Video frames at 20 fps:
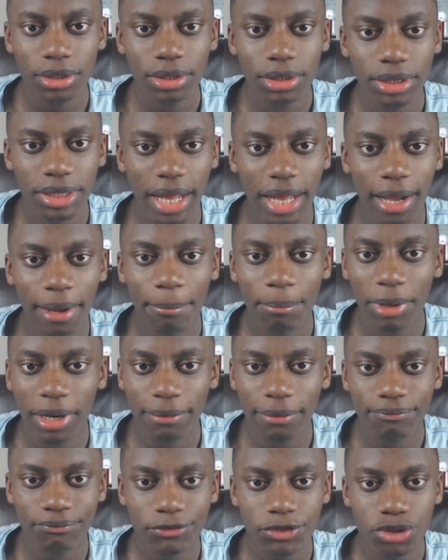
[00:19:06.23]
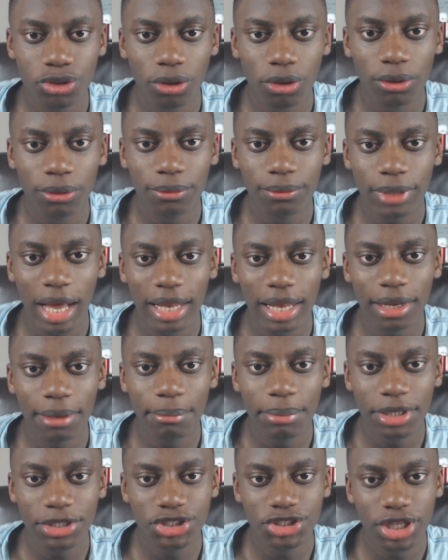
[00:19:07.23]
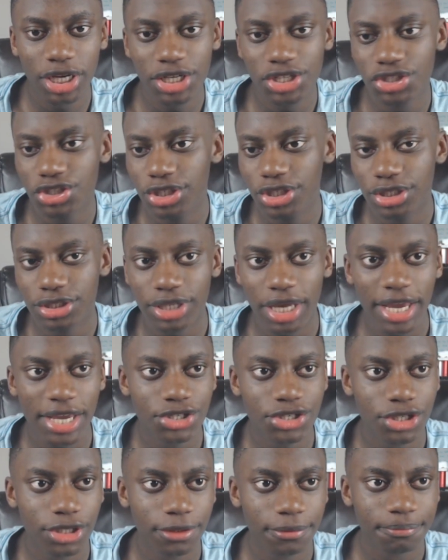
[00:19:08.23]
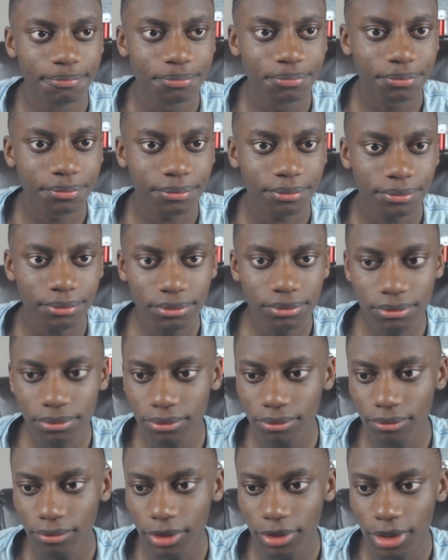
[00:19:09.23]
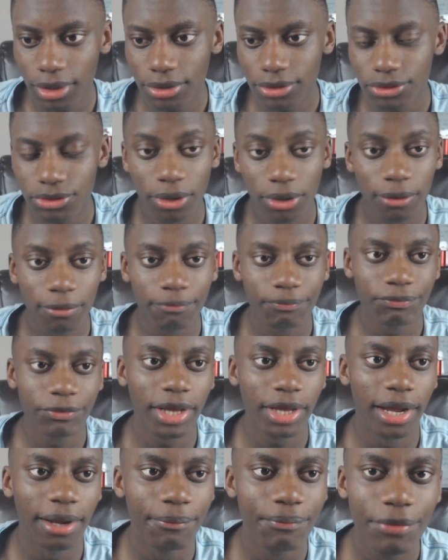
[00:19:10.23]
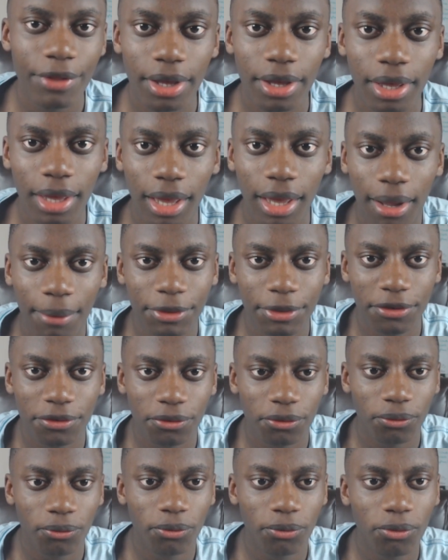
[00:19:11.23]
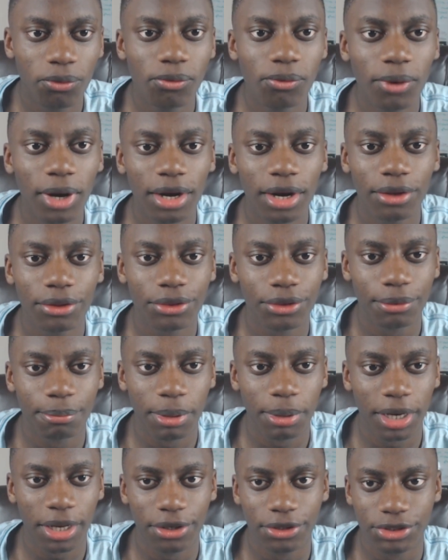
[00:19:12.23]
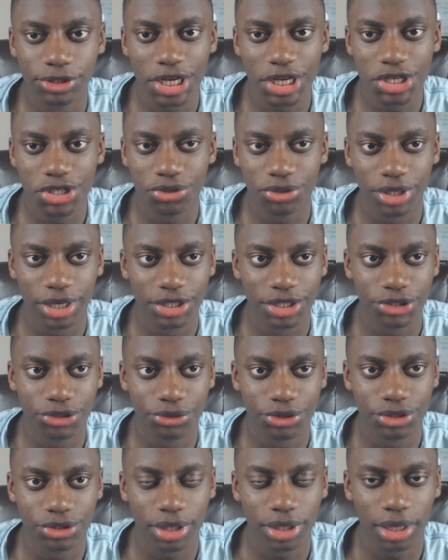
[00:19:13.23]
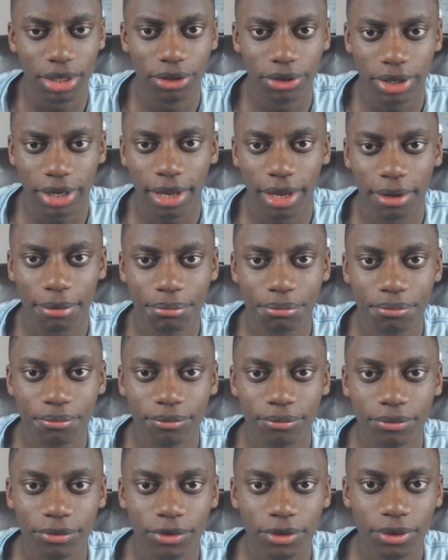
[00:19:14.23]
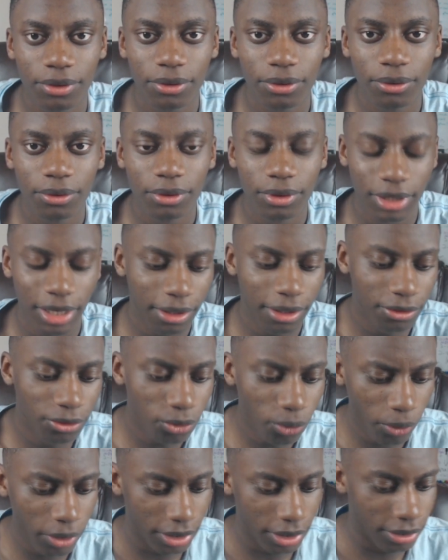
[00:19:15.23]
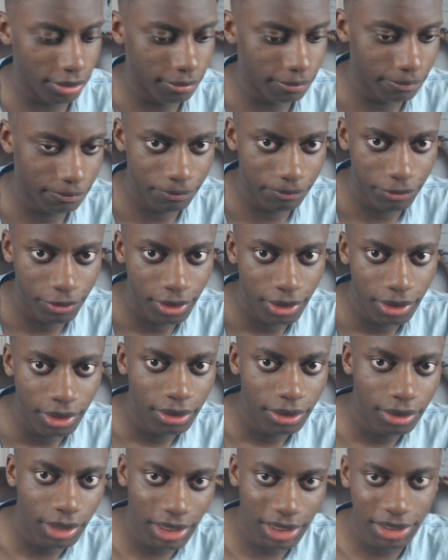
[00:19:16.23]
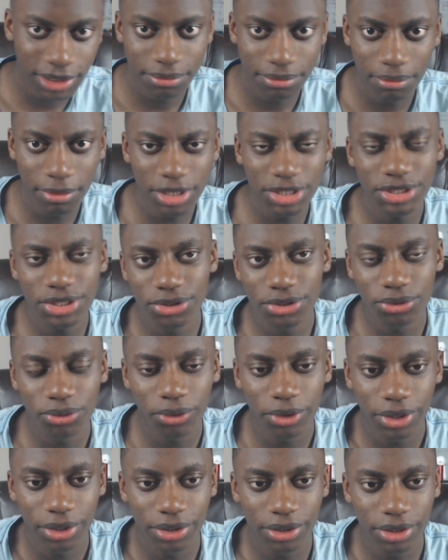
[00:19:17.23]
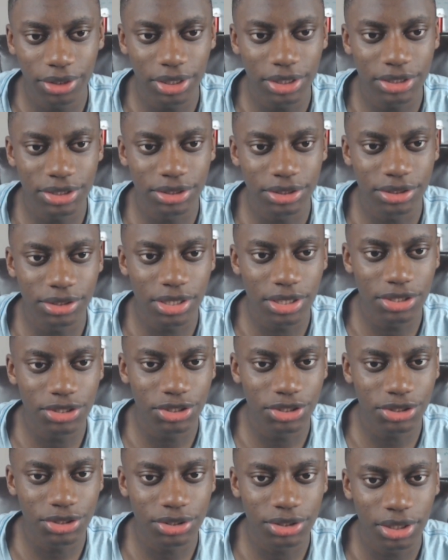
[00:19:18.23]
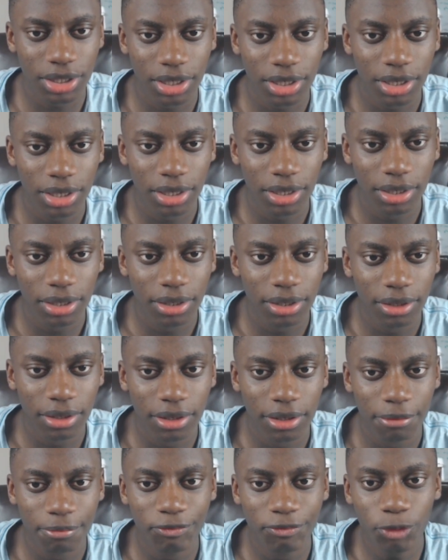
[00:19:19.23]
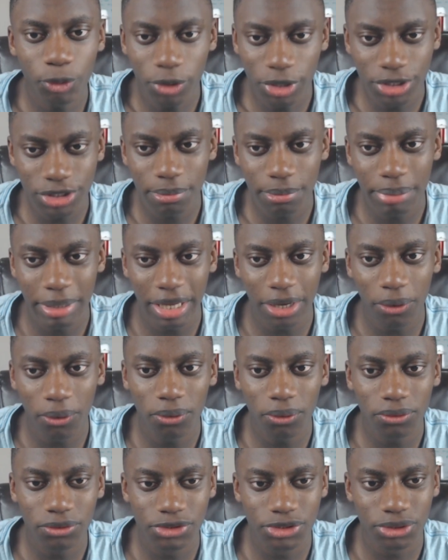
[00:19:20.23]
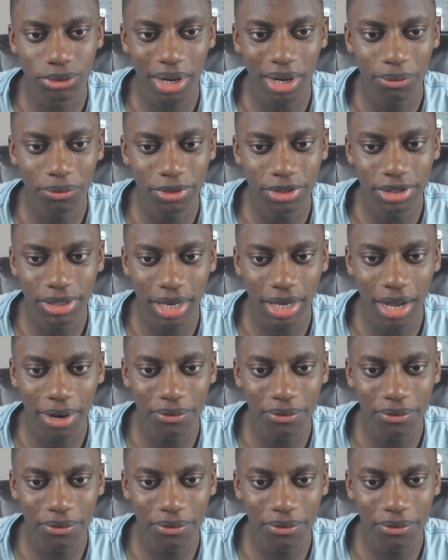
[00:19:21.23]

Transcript: Yeah, but so Alaba changed his agent. So yeah, I mean, what other players' injury history should I look at? Like Neuer. Like, as much as Neuer is just, Neuer's a bit old, so I wouldn't.